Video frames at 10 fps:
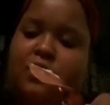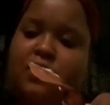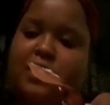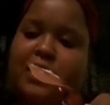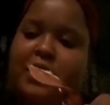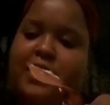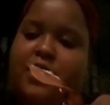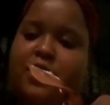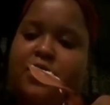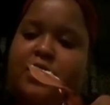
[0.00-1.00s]
kind
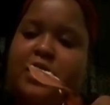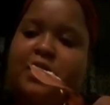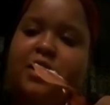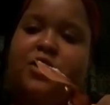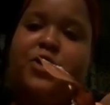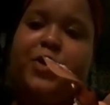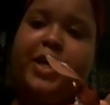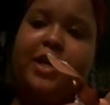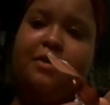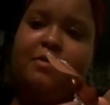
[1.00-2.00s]
of like a
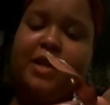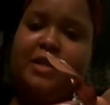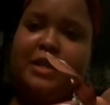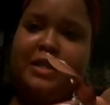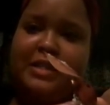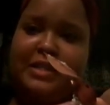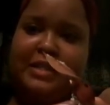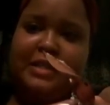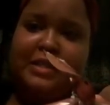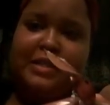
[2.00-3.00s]
cream. Like the
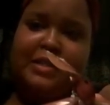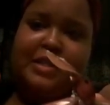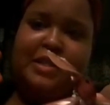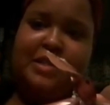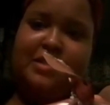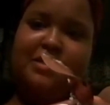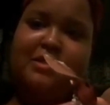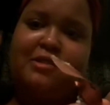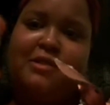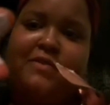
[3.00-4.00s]
consistency is, if